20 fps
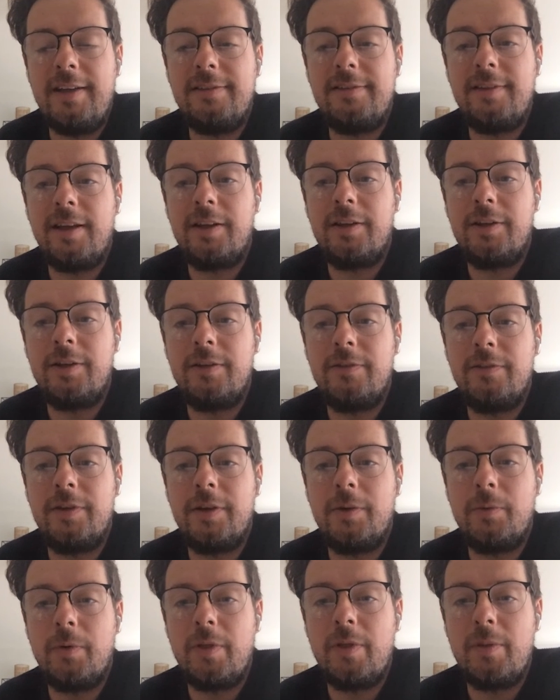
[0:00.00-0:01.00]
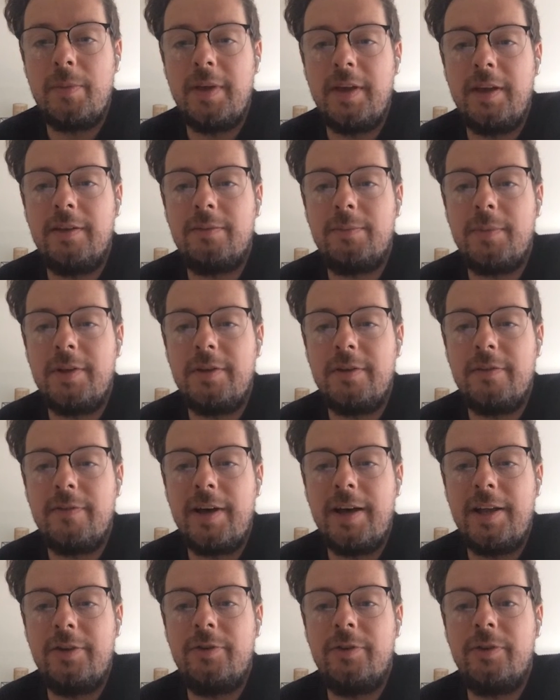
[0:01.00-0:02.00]
AZEK, another one of the biggest
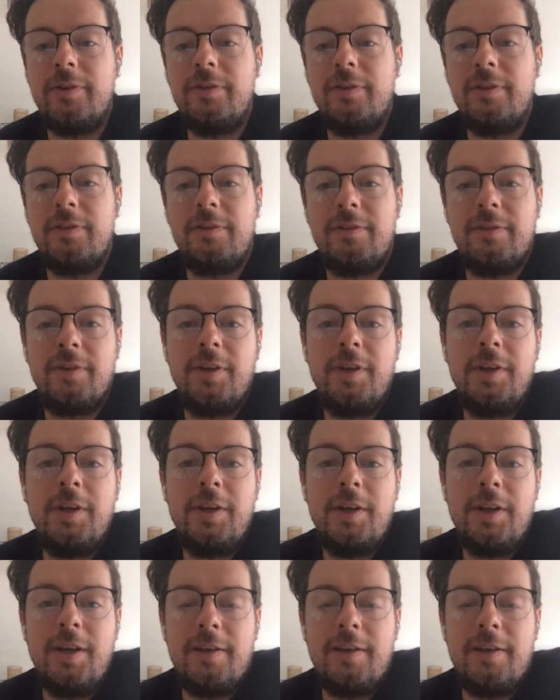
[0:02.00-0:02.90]
manufacturers, is